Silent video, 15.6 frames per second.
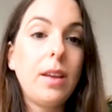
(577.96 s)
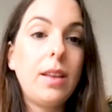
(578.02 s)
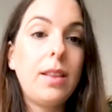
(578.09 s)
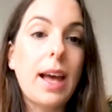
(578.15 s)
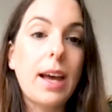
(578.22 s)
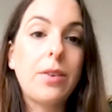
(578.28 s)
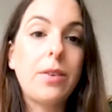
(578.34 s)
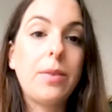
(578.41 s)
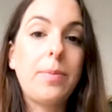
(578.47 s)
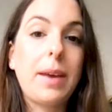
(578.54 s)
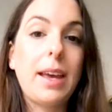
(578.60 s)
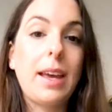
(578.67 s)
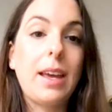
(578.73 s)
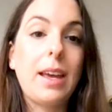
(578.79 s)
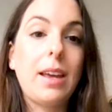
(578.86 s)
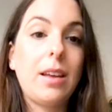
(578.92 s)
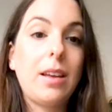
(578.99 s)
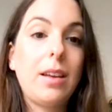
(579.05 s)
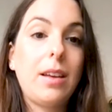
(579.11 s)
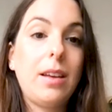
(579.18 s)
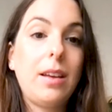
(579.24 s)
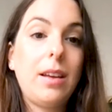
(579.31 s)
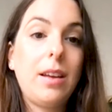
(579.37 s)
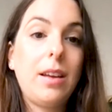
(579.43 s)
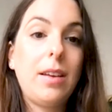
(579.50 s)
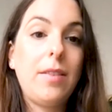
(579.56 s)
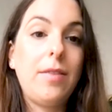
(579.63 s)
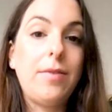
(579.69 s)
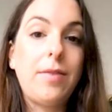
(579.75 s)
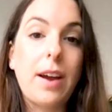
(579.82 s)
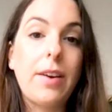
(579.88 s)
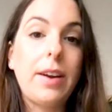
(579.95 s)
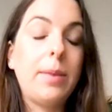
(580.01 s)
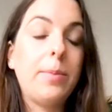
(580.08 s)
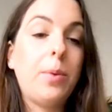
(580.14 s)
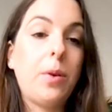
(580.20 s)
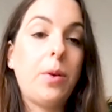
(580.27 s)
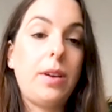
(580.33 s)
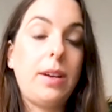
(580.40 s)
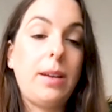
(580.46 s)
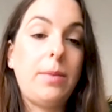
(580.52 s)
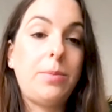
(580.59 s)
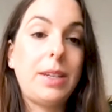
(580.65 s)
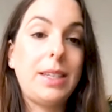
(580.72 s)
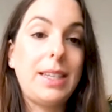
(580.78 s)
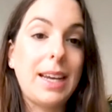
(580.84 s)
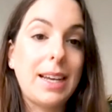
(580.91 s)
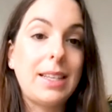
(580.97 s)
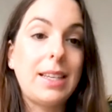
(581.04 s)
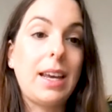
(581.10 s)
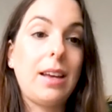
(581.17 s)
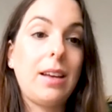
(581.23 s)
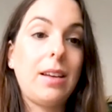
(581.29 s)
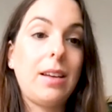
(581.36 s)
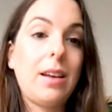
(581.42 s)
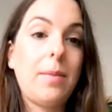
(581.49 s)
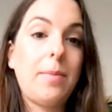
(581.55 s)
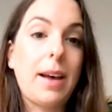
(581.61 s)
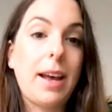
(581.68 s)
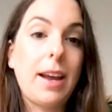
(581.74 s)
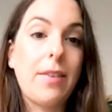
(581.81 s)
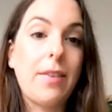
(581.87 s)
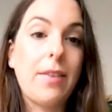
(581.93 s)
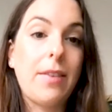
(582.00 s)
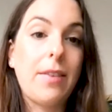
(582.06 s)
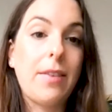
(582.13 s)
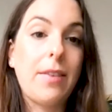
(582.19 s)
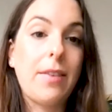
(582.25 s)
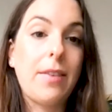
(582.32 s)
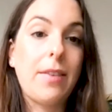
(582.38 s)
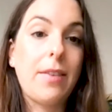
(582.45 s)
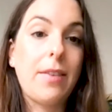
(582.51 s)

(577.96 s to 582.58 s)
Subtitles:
that could be very important in predicting a migraine attack